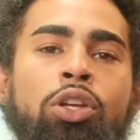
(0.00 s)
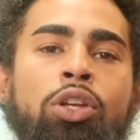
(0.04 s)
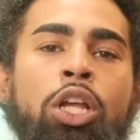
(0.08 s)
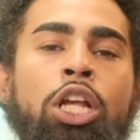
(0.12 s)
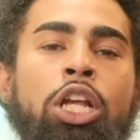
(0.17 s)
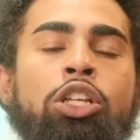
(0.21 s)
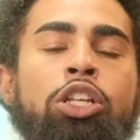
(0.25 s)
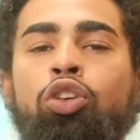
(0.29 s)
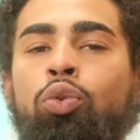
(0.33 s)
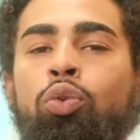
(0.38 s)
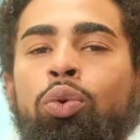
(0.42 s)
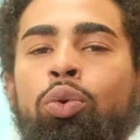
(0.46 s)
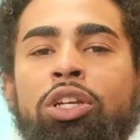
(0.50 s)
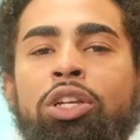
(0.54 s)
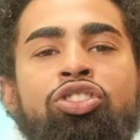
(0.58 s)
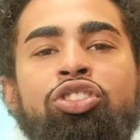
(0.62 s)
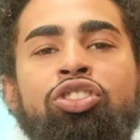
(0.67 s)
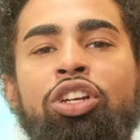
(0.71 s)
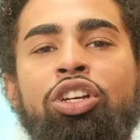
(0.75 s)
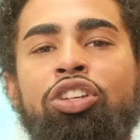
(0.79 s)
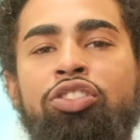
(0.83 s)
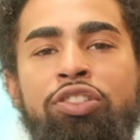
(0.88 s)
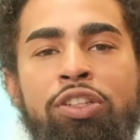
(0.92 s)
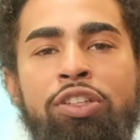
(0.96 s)
So it's
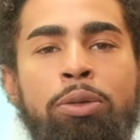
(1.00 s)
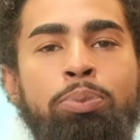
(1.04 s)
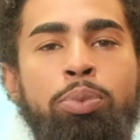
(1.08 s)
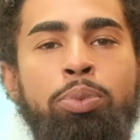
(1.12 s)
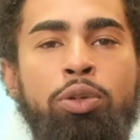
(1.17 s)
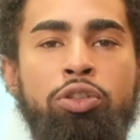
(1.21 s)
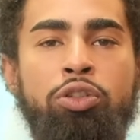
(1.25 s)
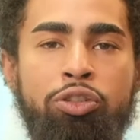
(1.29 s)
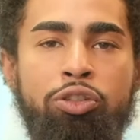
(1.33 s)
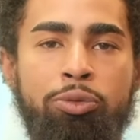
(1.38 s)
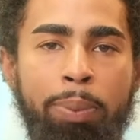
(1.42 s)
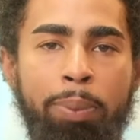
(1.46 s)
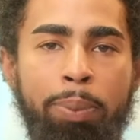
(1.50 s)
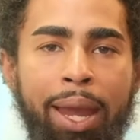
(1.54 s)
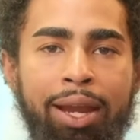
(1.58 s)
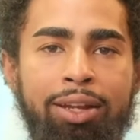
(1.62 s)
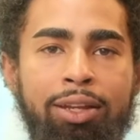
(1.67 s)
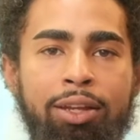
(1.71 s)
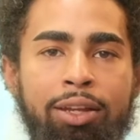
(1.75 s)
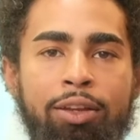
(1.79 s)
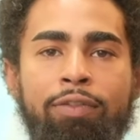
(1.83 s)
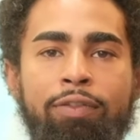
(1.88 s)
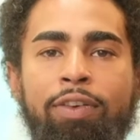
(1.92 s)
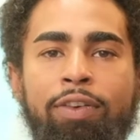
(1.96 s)
just a
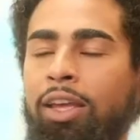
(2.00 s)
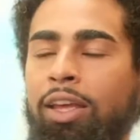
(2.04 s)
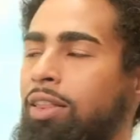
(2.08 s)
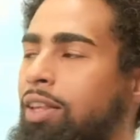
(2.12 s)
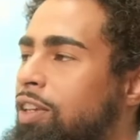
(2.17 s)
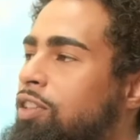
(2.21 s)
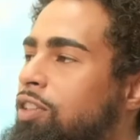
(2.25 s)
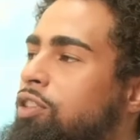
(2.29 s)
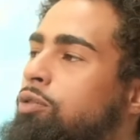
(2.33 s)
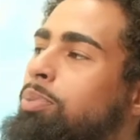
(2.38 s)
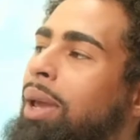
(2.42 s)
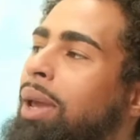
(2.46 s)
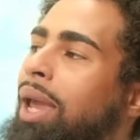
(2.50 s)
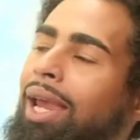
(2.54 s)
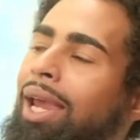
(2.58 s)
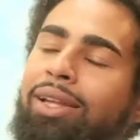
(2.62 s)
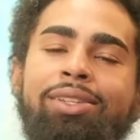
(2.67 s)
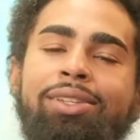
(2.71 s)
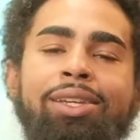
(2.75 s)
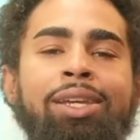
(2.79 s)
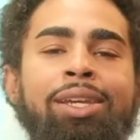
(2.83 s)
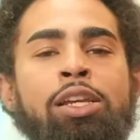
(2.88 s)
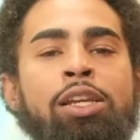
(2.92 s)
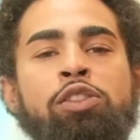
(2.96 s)
perspective. This
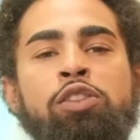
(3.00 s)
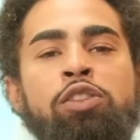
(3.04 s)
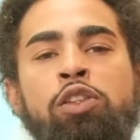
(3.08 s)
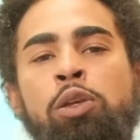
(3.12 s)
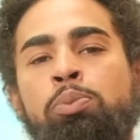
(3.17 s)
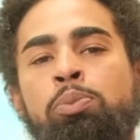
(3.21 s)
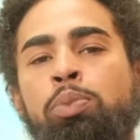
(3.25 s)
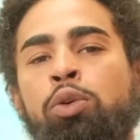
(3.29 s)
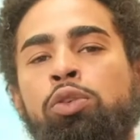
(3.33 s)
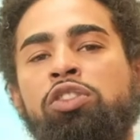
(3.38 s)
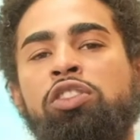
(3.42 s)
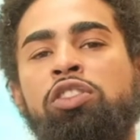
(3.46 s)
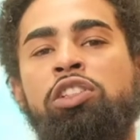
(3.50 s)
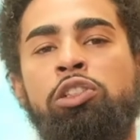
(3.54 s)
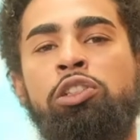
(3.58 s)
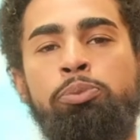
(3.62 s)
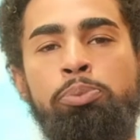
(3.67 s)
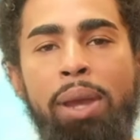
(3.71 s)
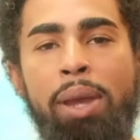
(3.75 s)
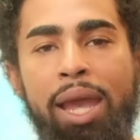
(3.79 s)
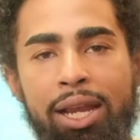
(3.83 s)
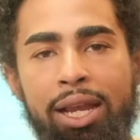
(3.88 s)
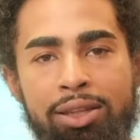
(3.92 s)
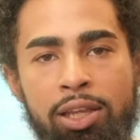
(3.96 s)
painting is a
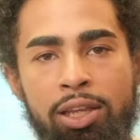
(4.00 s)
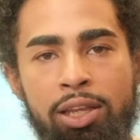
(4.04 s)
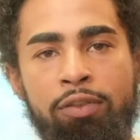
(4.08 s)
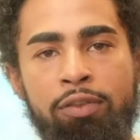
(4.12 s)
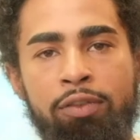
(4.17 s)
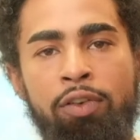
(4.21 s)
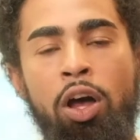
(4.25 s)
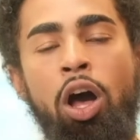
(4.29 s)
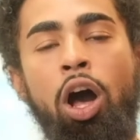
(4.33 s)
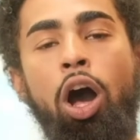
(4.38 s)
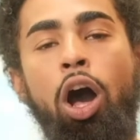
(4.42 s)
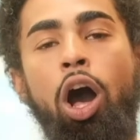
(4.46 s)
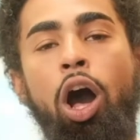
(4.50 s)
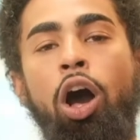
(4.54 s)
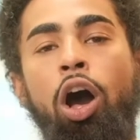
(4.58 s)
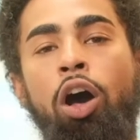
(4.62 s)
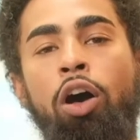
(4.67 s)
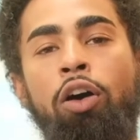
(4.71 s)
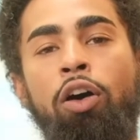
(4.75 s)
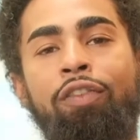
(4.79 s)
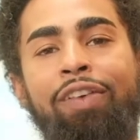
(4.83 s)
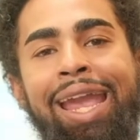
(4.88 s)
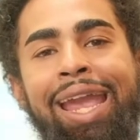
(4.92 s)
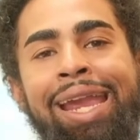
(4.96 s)
perspective
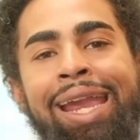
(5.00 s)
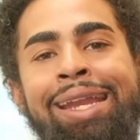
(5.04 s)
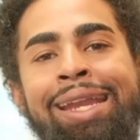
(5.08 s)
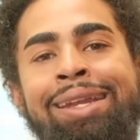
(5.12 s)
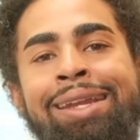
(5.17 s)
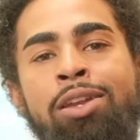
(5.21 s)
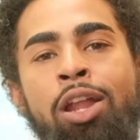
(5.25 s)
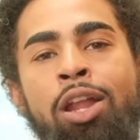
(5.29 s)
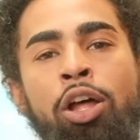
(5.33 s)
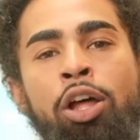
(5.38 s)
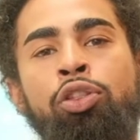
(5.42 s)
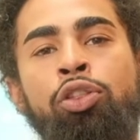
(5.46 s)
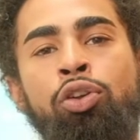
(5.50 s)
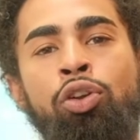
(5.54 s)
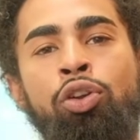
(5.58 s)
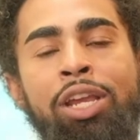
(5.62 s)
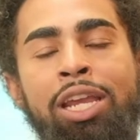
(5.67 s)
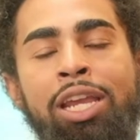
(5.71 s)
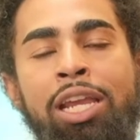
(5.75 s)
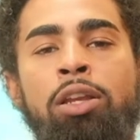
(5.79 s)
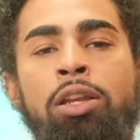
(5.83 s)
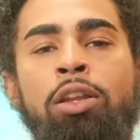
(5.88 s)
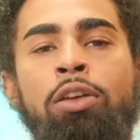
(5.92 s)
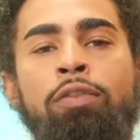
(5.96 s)
of another
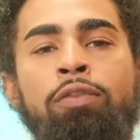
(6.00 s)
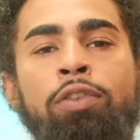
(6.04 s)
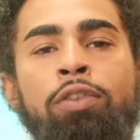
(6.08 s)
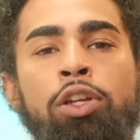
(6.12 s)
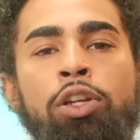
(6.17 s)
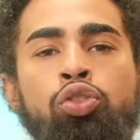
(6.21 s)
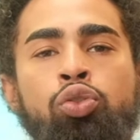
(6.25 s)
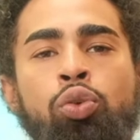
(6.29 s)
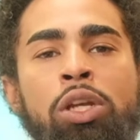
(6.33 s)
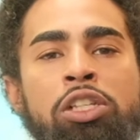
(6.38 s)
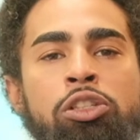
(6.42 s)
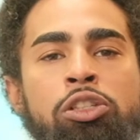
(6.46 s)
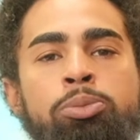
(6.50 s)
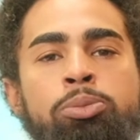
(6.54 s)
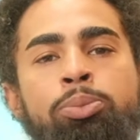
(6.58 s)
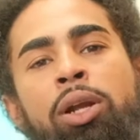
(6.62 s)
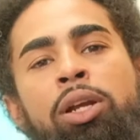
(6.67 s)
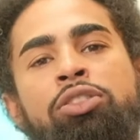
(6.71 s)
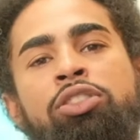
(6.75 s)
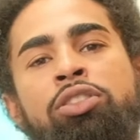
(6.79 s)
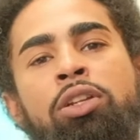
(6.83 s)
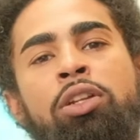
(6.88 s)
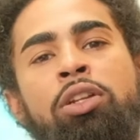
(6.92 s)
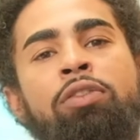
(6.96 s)
individual
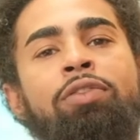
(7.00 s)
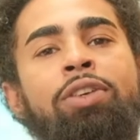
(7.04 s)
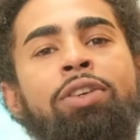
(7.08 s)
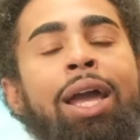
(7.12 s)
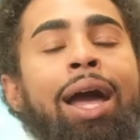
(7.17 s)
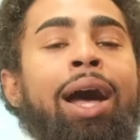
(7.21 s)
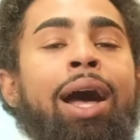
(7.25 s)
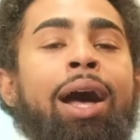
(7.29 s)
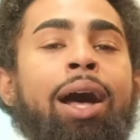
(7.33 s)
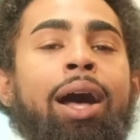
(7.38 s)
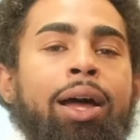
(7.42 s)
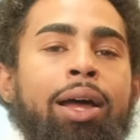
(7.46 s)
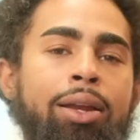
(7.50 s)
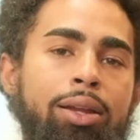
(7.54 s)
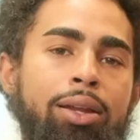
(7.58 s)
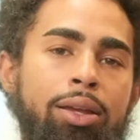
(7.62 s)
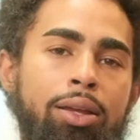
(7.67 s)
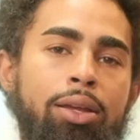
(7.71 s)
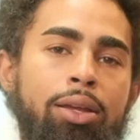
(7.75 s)
expression of God.